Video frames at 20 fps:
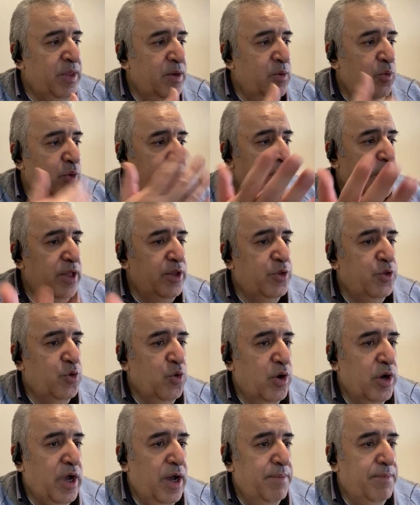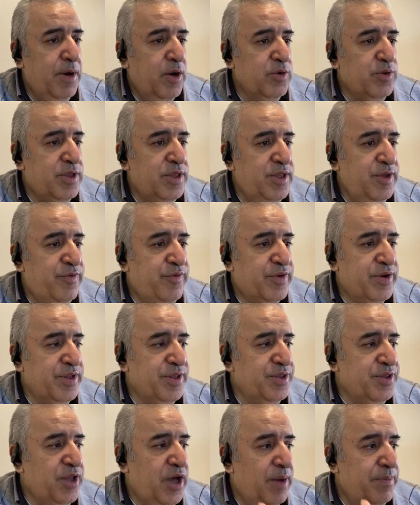We can talk about
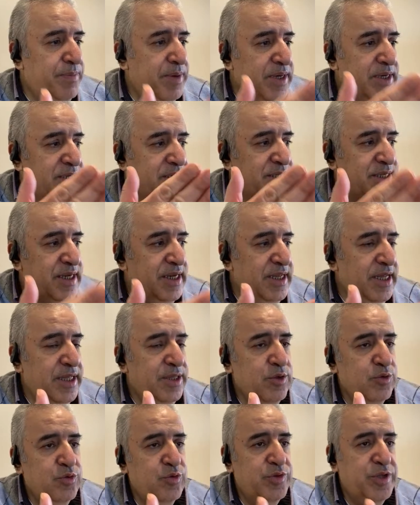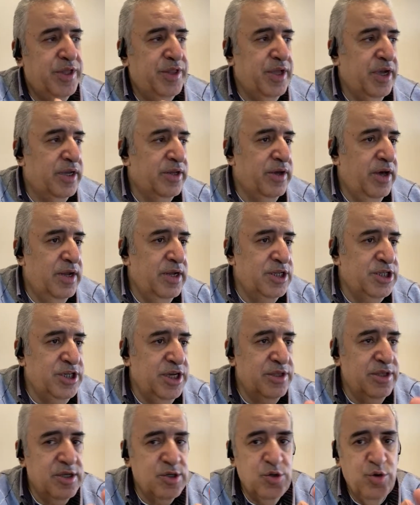different topics related to the technology
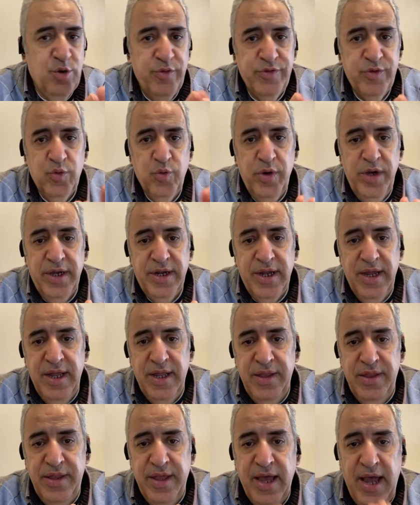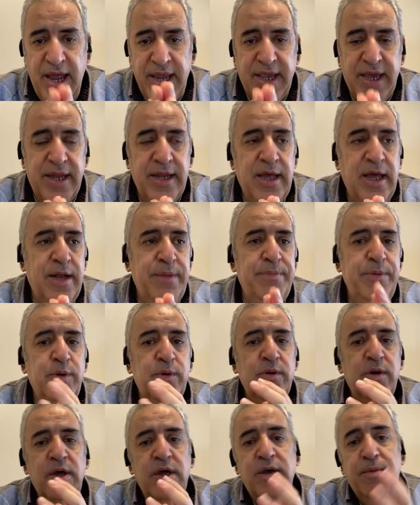and the software, and I can help
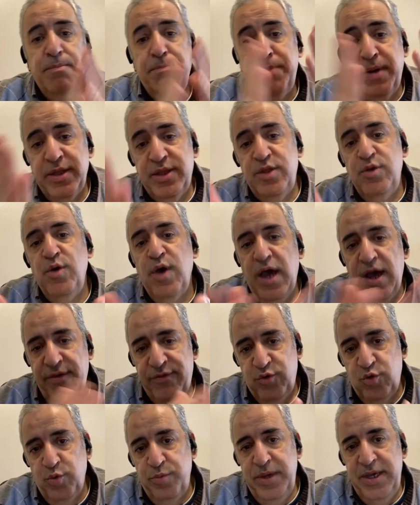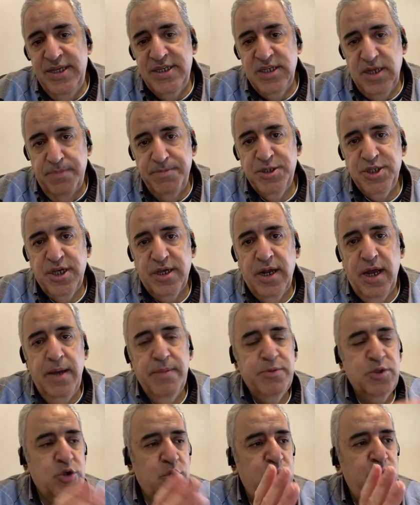you, but you have to be
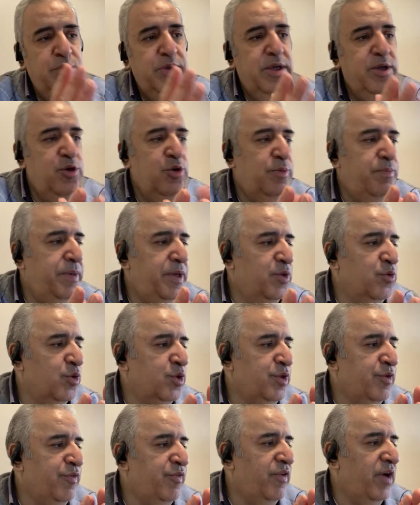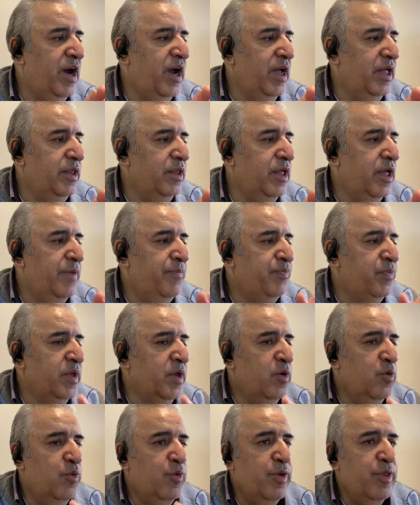subscribed so you'll be notified
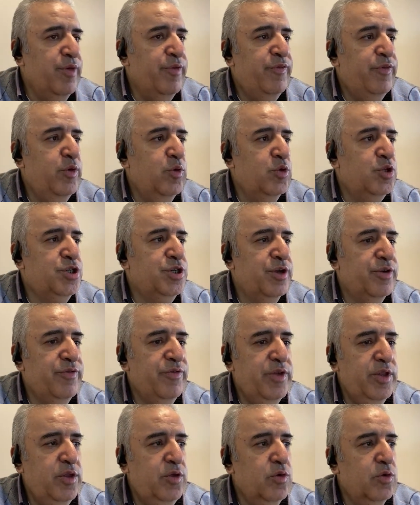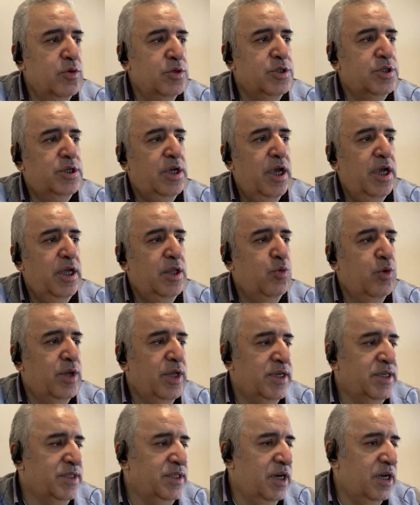with the future videos and when
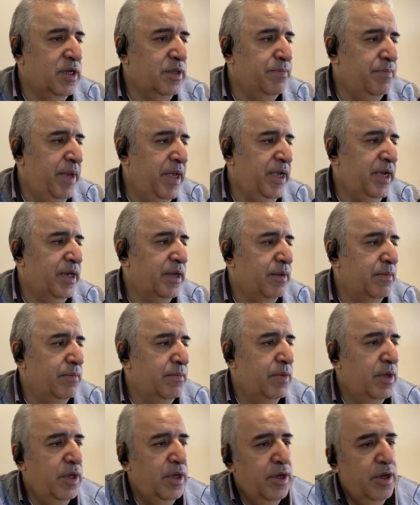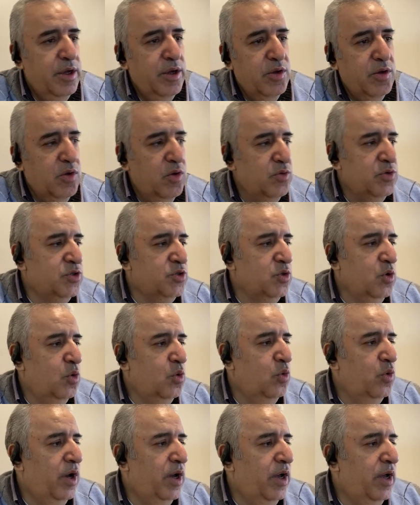I start making them,
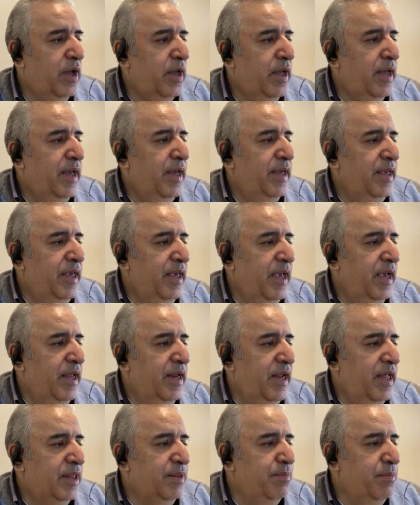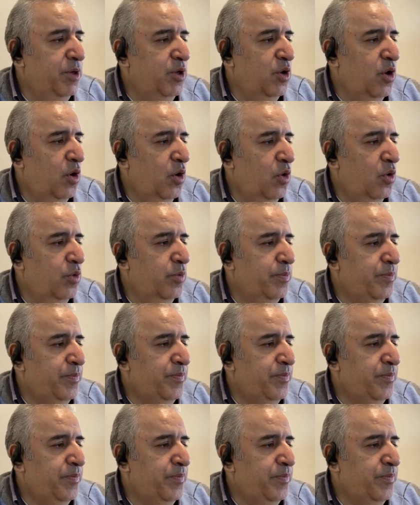So, yeah, let me know.